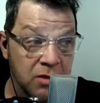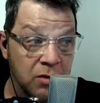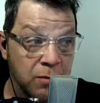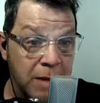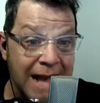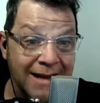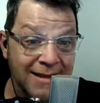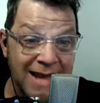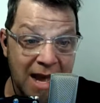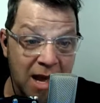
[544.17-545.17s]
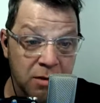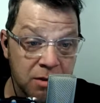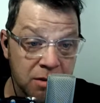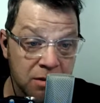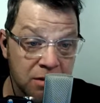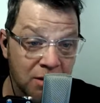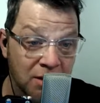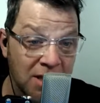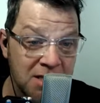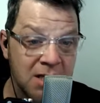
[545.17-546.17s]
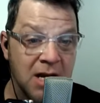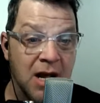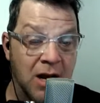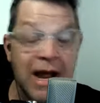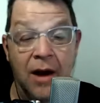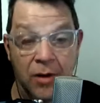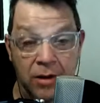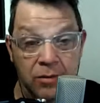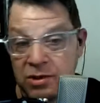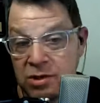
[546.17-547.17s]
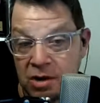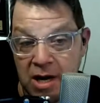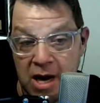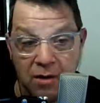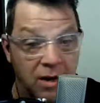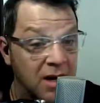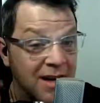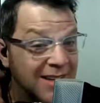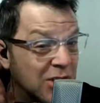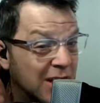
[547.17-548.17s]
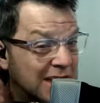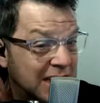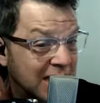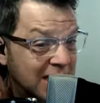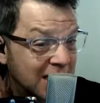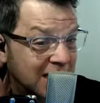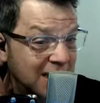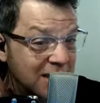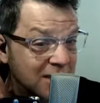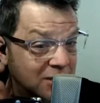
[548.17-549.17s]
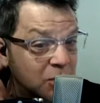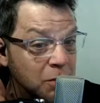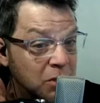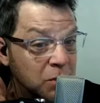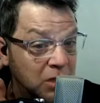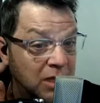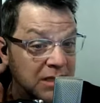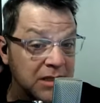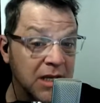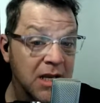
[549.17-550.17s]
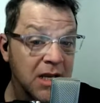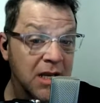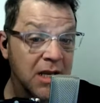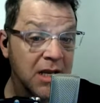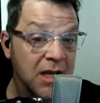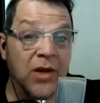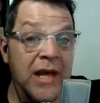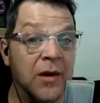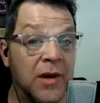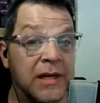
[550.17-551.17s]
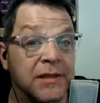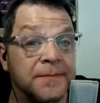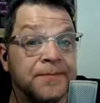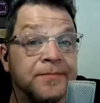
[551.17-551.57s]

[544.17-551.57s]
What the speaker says: to back at the house, less than an hour. We'll just call it an hour. It's crazy. Super duper crazy. So anyways,